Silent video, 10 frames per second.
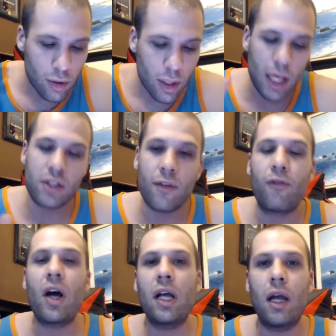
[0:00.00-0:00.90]
it's a
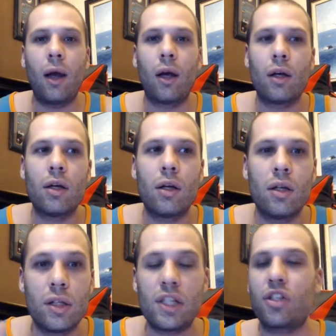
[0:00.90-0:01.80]
fucking
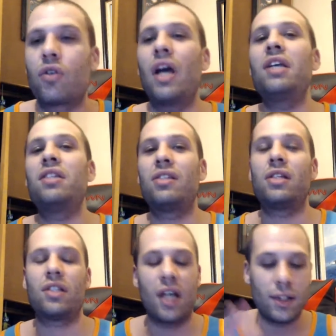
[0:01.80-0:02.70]
disgrace. It's
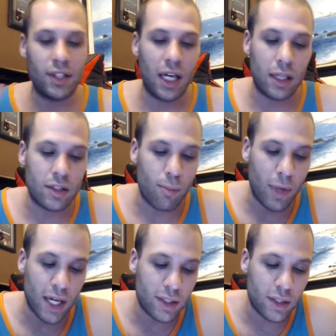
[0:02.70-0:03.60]
disgusting. It's a
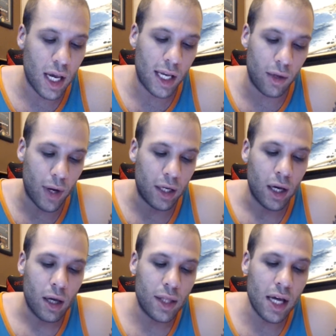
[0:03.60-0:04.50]
mess. Anyway,
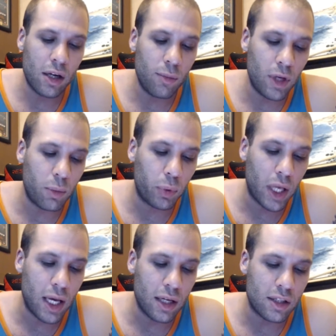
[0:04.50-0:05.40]
that could mean
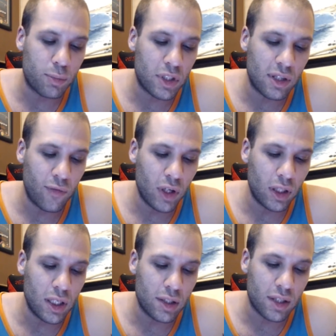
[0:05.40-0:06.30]
playing in
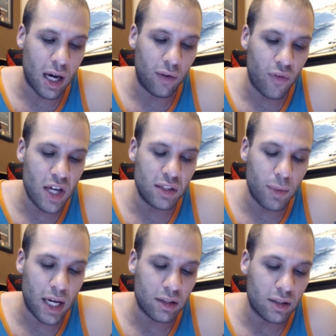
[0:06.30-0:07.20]
specifically designed face
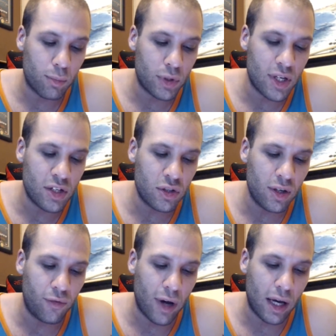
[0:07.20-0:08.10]
masks and potentially
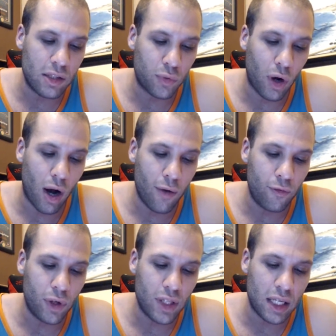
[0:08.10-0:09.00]
fines for
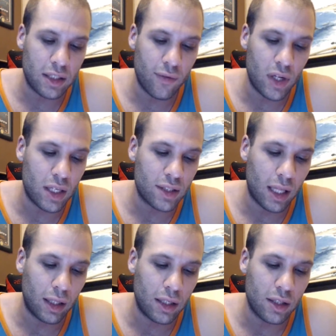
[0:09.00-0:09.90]
off-field activities that
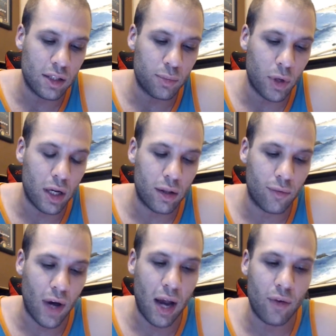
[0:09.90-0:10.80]
lead to the spread of the
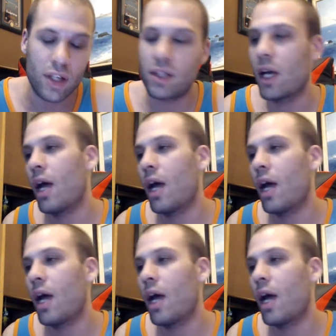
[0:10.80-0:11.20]
virus.